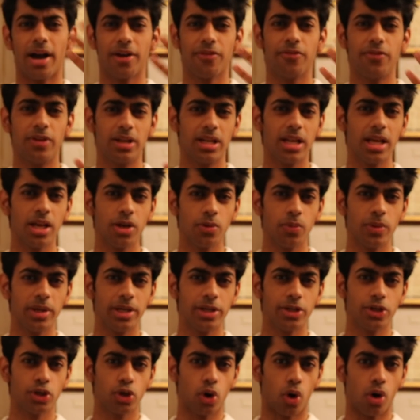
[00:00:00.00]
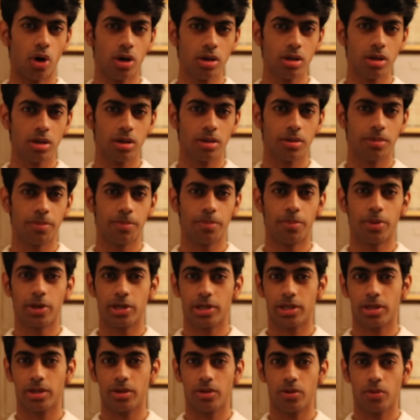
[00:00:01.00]
I feel like we talk,
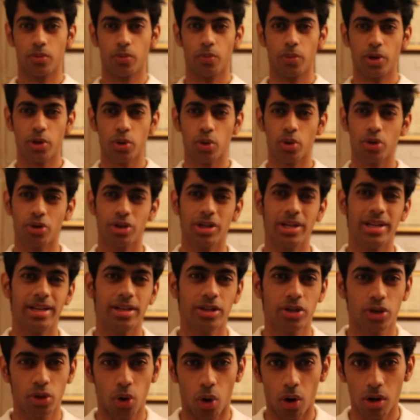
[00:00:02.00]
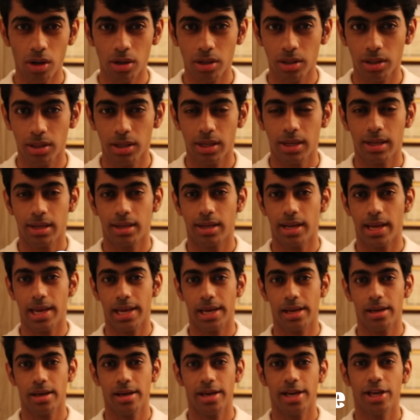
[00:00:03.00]
but we don't really talk.
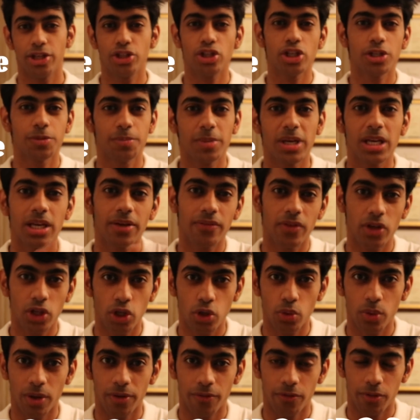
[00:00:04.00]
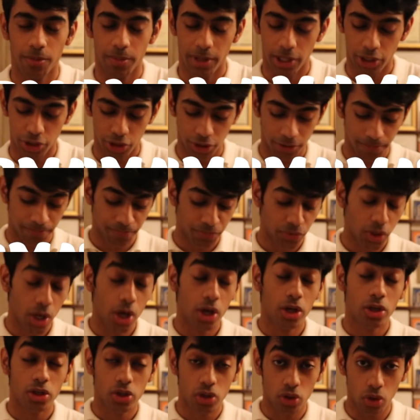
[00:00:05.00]
Like, it's just me giving you
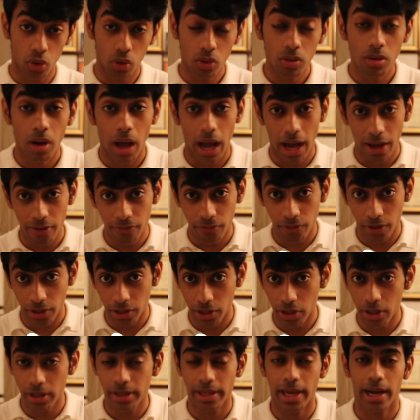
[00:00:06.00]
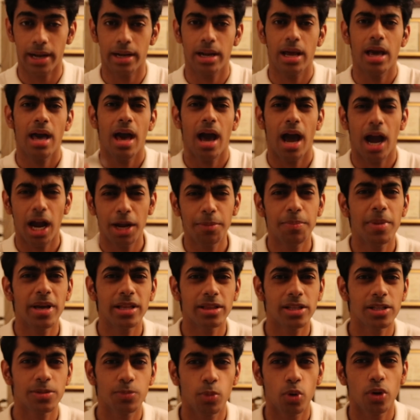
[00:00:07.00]
information. So I figured that I'd
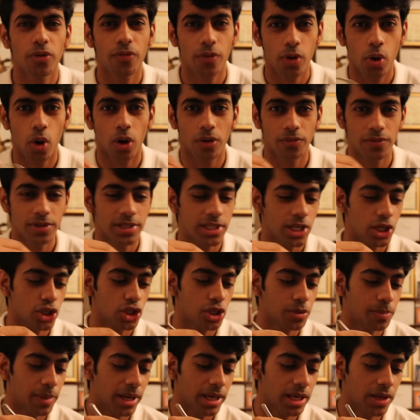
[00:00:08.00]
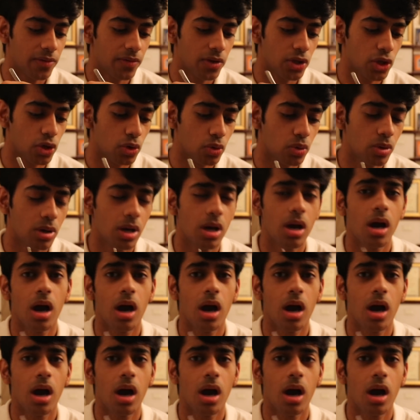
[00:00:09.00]
make this more of a conversation by giving you